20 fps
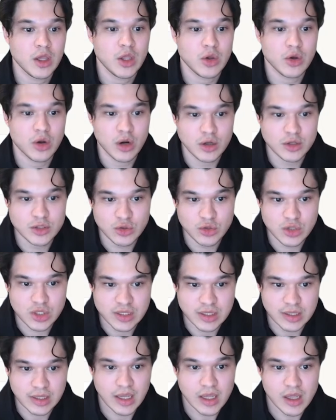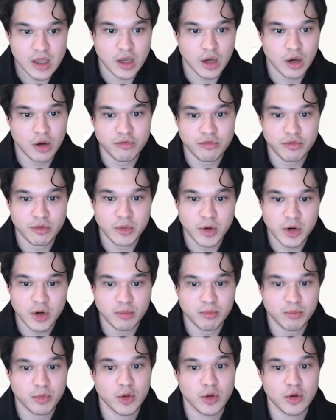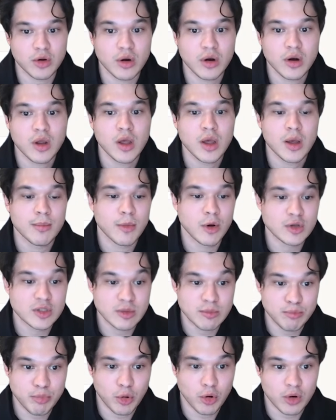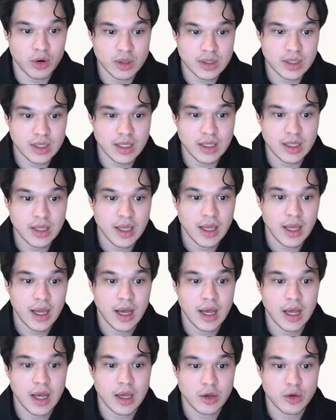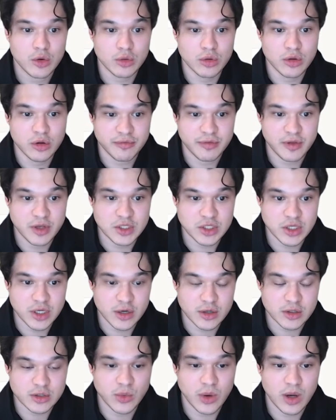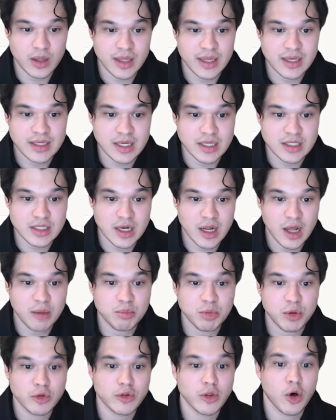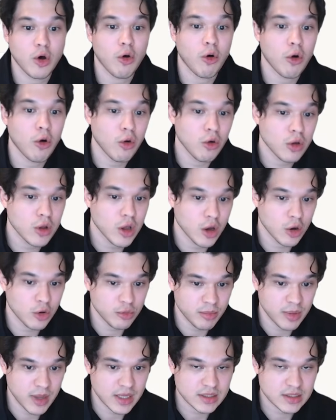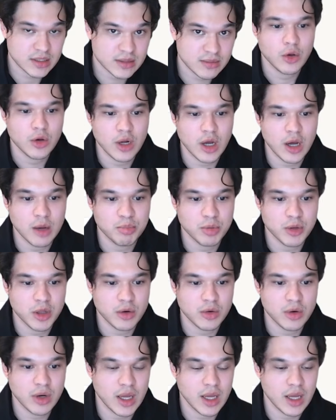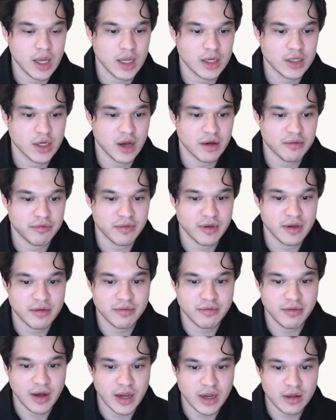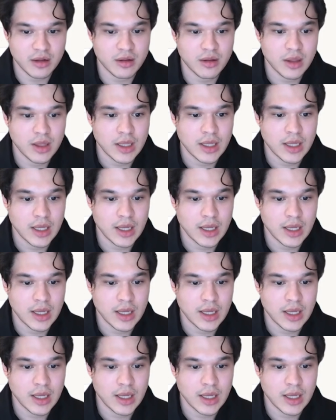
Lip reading: You can also just link code from your computer. Most importantly, cool little feature here as well, it doesn't upload the whole code base. You can upload a .fig file